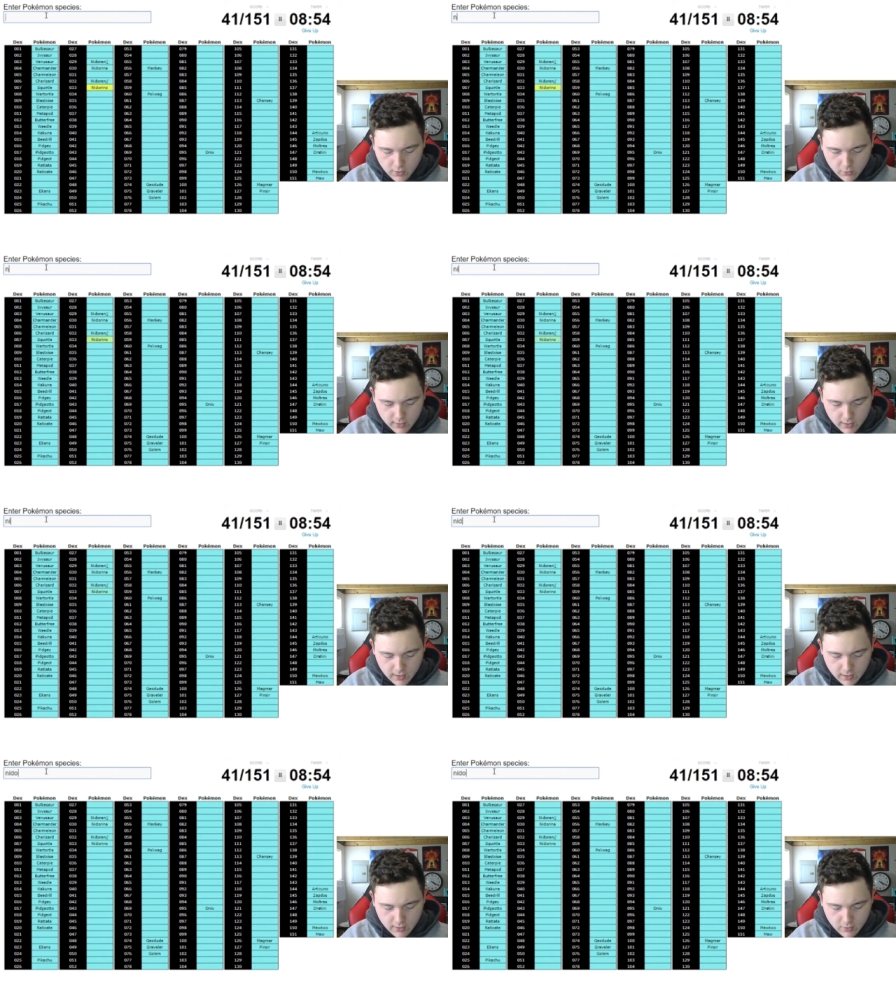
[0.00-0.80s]

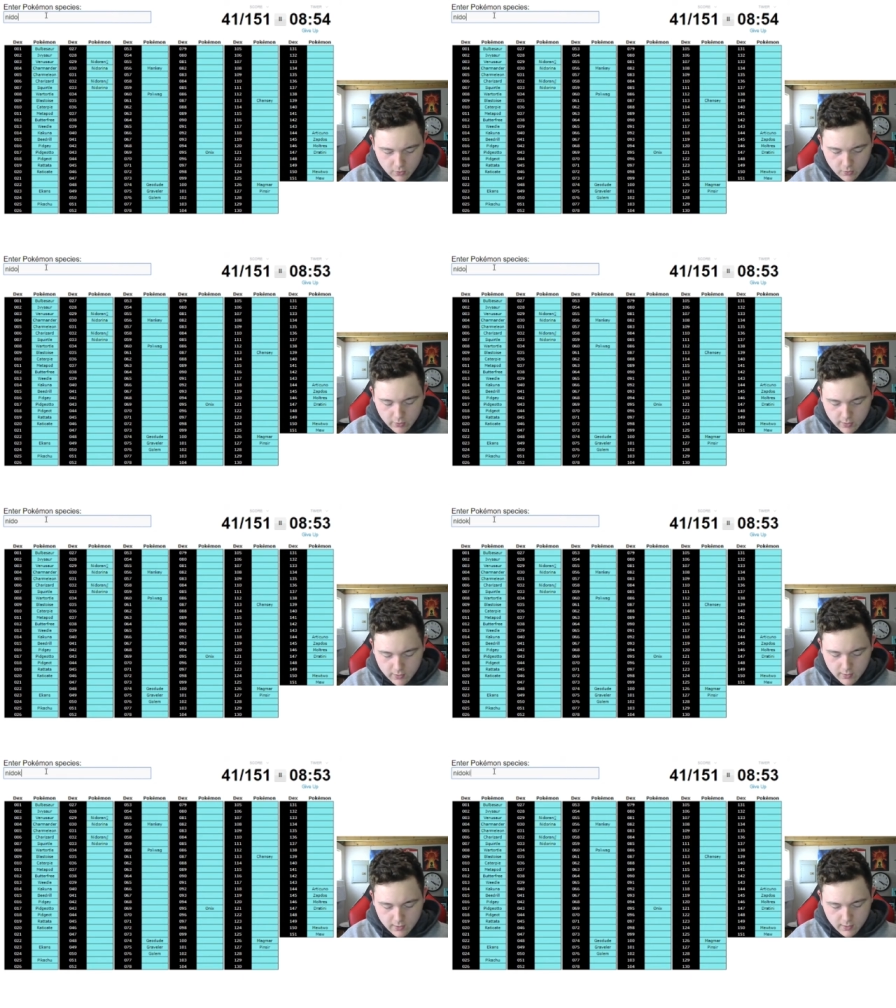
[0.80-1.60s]
Nido
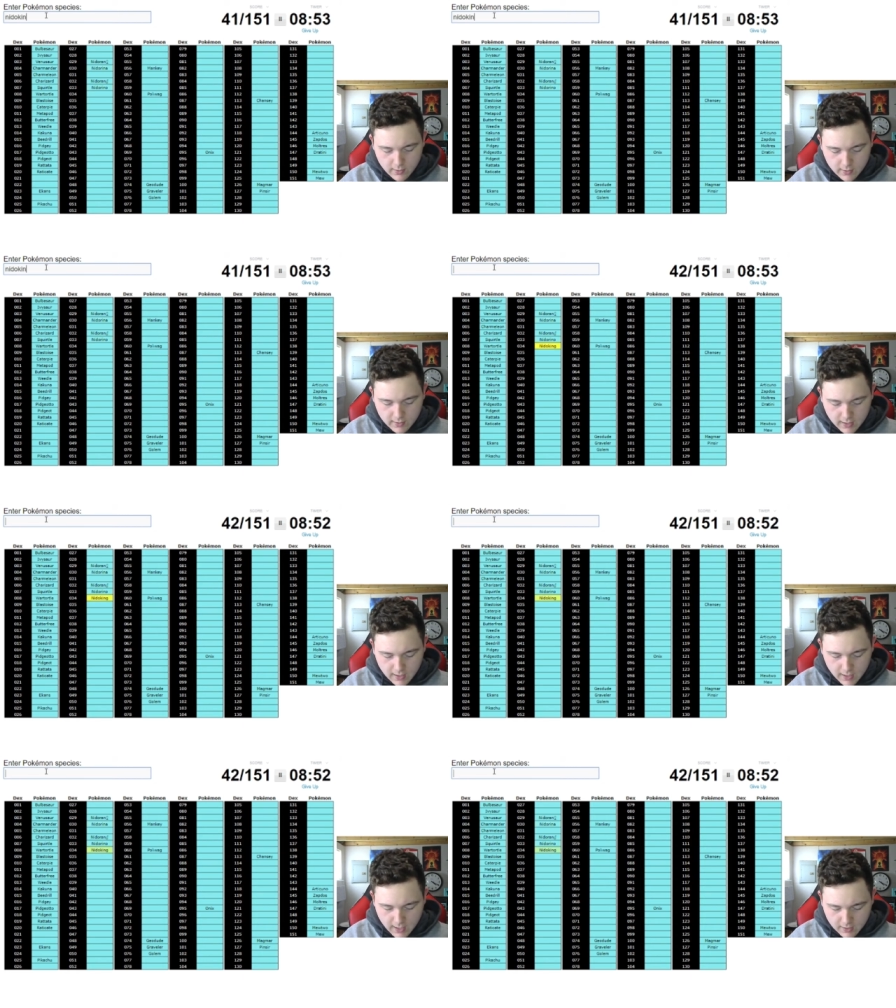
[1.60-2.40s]

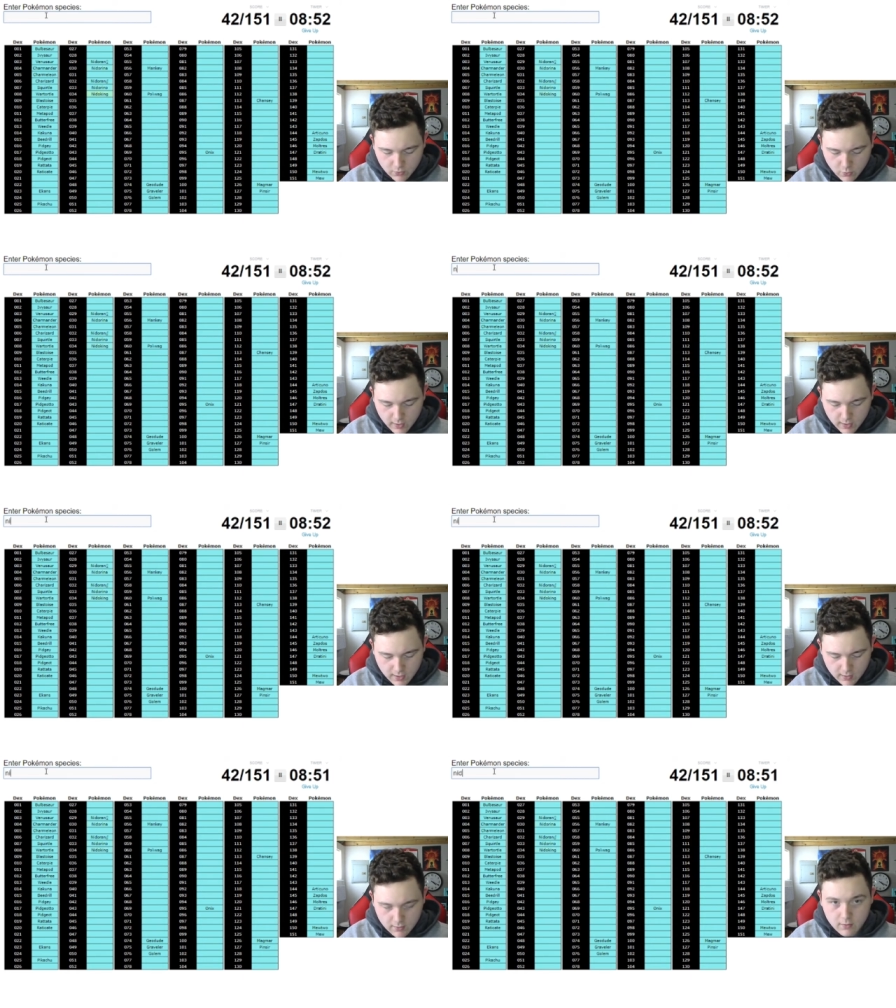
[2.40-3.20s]
King and Queen.